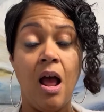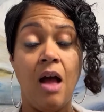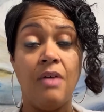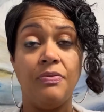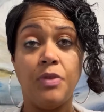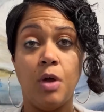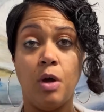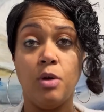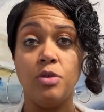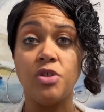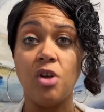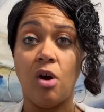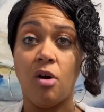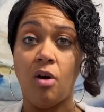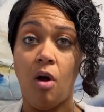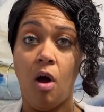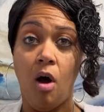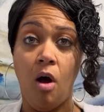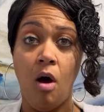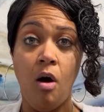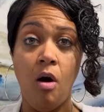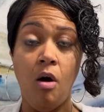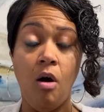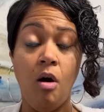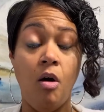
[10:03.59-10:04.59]
Those are
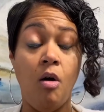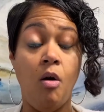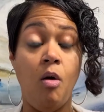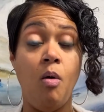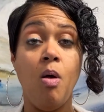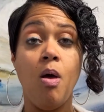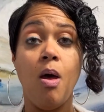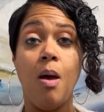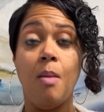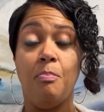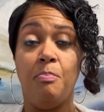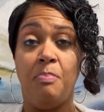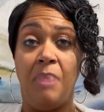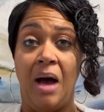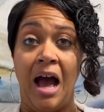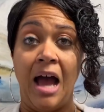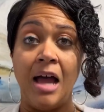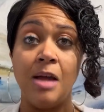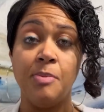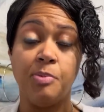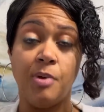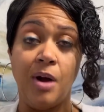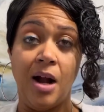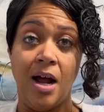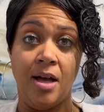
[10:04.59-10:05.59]
all
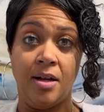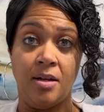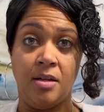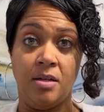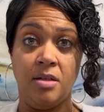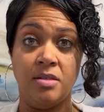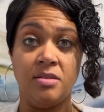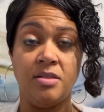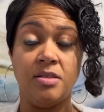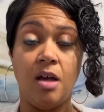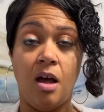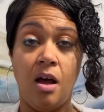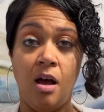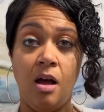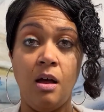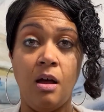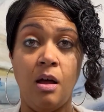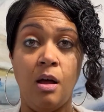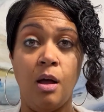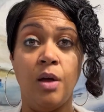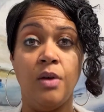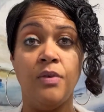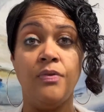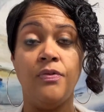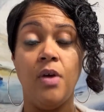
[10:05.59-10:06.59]
byproducts
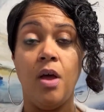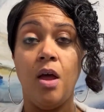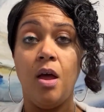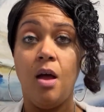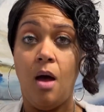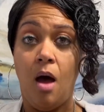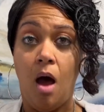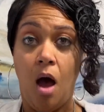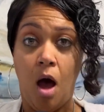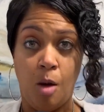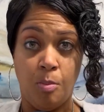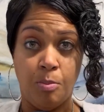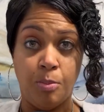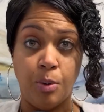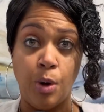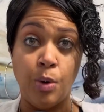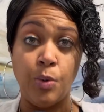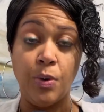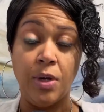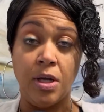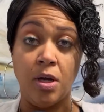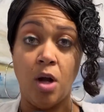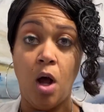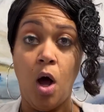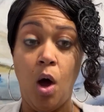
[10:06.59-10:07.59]
of a
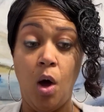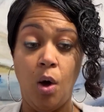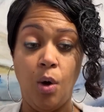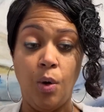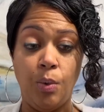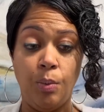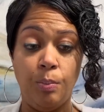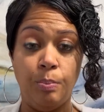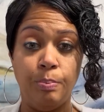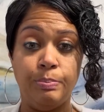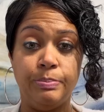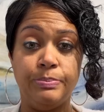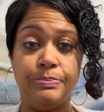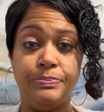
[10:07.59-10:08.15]
broken home.